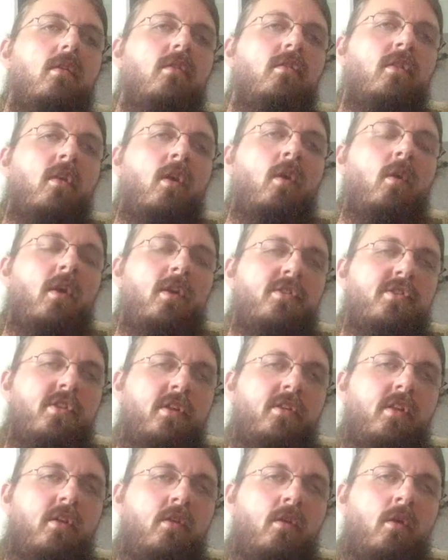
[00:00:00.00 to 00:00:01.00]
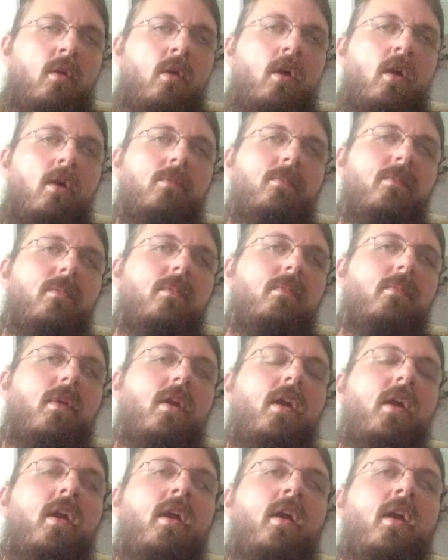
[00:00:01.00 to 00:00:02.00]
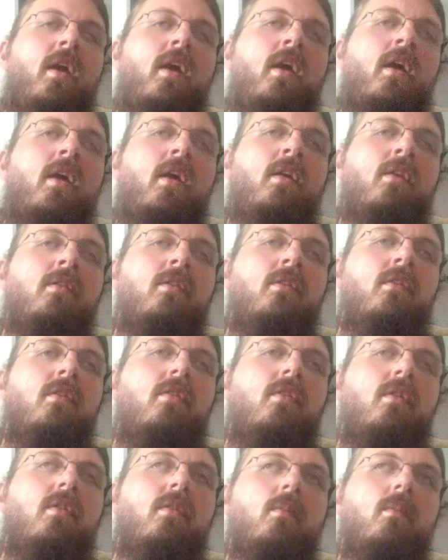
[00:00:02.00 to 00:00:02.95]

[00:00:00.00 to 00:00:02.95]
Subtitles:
So I shut the door, and